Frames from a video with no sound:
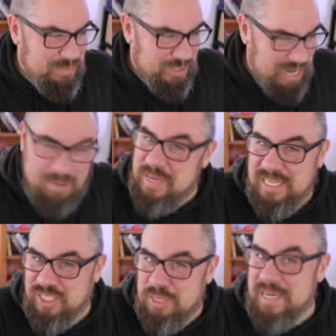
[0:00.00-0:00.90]
but
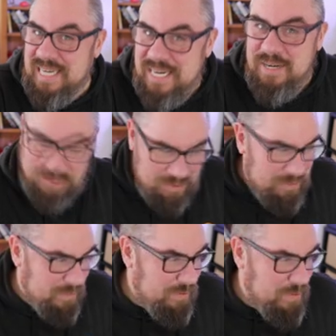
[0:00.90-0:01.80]
ChatGPT knows
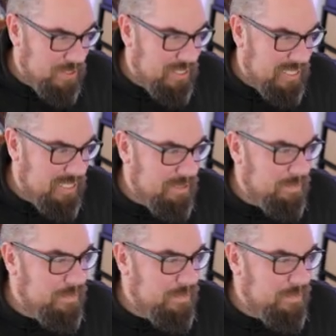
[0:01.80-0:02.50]
if it quarantine.